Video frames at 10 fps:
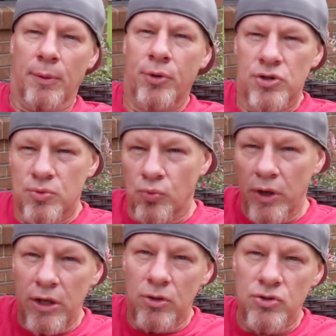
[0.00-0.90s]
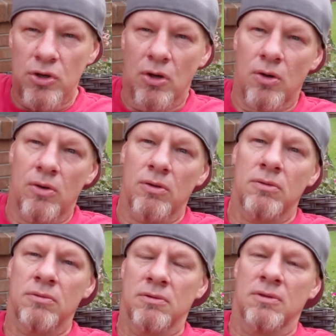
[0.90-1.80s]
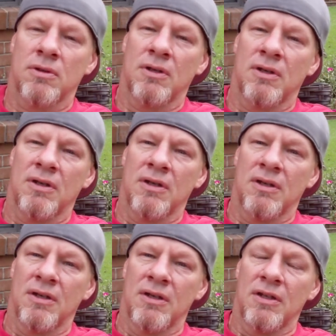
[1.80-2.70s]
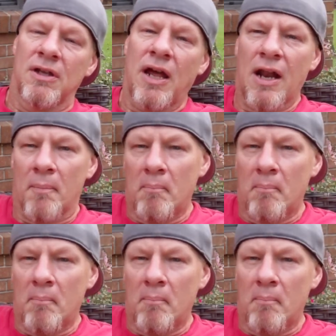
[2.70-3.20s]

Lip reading: I put some readers on, and I had a